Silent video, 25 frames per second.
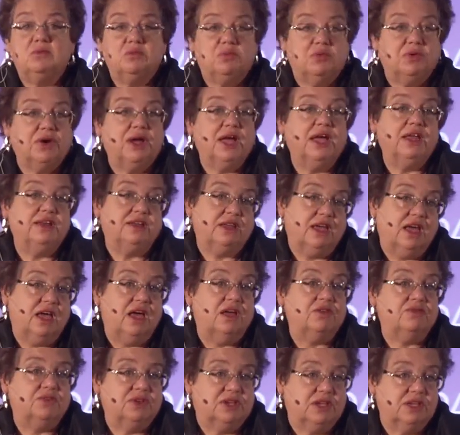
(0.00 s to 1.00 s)
brand
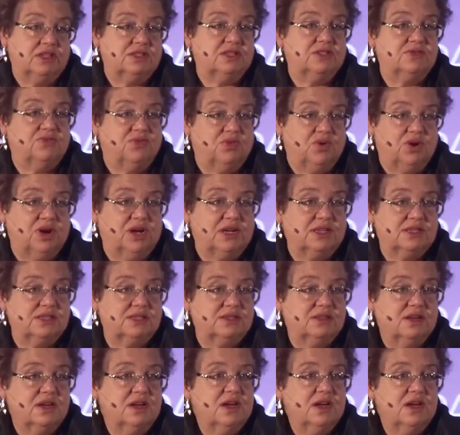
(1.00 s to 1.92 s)
advocates for us.